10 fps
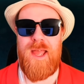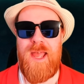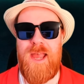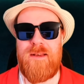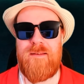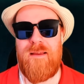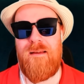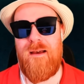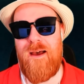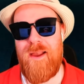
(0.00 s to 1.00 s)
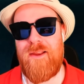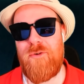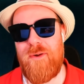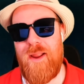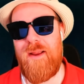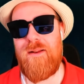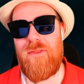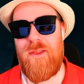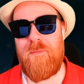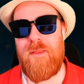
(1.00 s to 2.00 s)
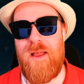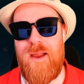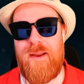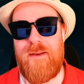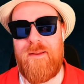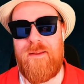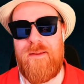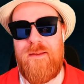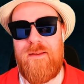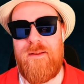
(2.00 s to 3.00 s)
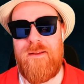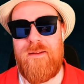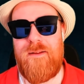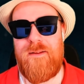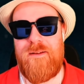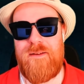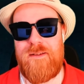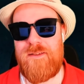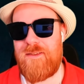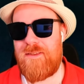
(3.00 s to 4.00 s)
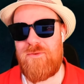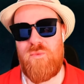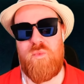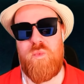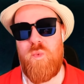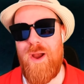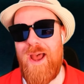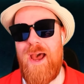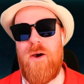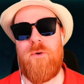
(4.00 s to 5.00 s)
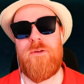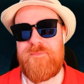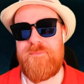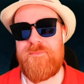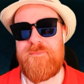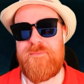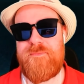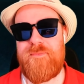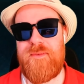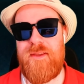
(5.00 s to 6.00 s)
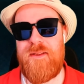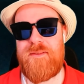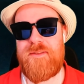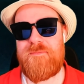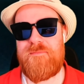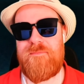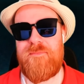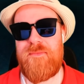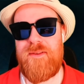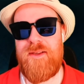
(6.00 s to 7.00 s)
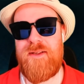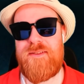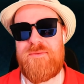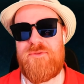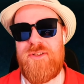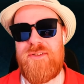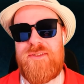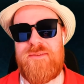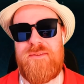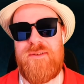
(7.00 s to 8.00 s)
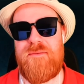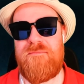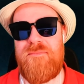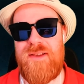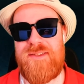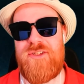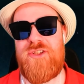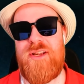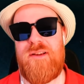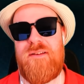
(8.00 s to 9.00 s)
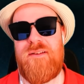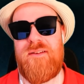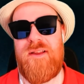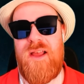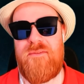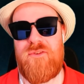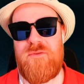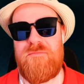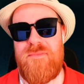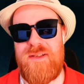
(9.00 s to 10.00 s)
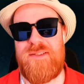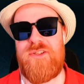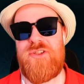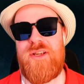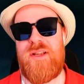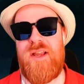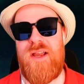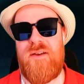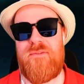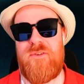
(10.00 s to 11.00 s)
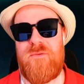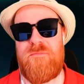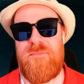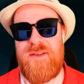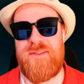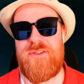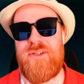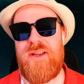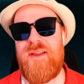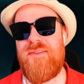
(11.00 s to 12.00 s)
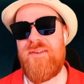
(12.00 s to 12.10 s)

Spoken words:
and I created them line. Just wow. It's just messaging after messaging after messaging. And